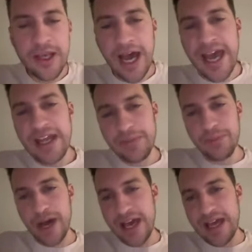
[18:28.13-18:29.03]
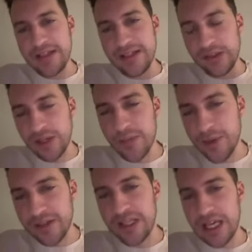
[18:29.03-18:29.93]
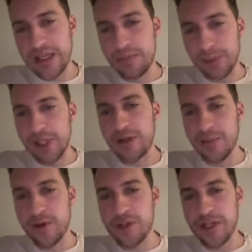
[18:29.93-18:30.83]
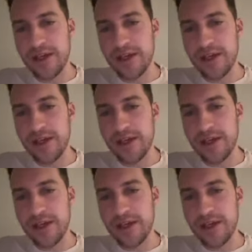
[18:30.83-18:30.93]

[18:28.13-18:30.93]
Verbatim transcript: I had to I had to look up online blood emoji,